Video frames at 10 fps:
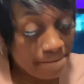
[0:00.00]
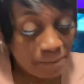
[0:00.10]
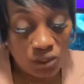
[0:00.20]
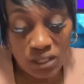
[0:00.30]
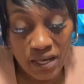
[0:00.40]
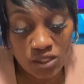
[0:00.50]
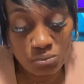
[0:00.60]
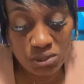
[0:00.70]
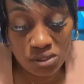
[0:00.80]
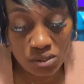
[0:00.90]
The last
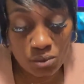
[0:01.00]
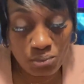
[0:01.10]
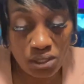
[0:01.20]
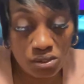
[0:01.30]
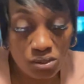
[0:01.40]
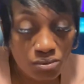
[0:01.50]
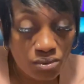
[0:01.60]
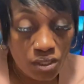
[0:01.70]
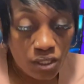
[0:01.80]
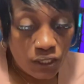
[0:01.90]
piece of the puzzle
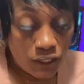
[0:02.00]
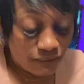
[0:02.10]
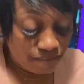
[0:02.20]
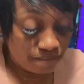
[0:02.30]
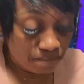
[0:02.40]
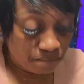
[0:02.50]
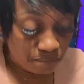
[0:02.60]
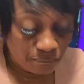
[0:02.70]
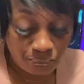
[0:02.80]
mm,